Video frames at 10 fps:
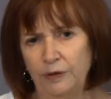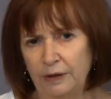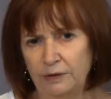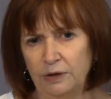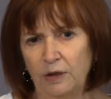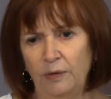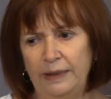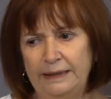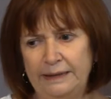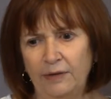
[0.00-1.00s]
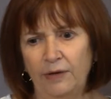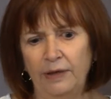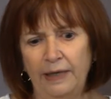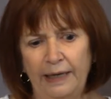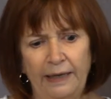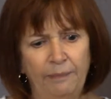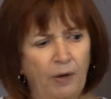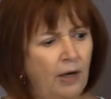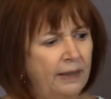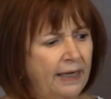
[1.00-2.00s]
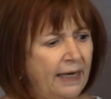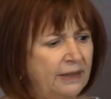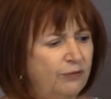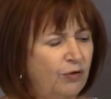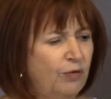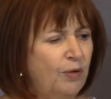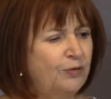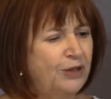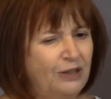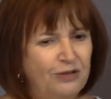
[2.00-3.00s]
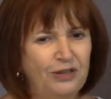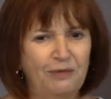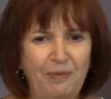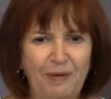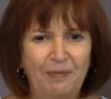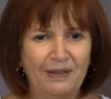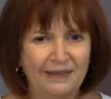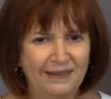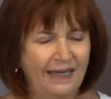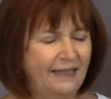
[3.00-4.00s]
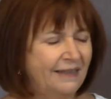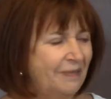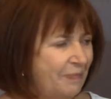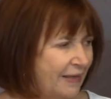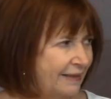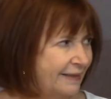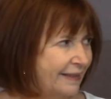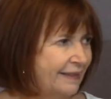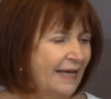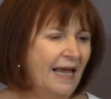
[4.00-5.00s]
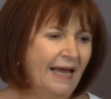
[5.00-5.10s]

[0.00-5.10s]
2 years ago, he started a podcast for the most interesting people in science and medicine,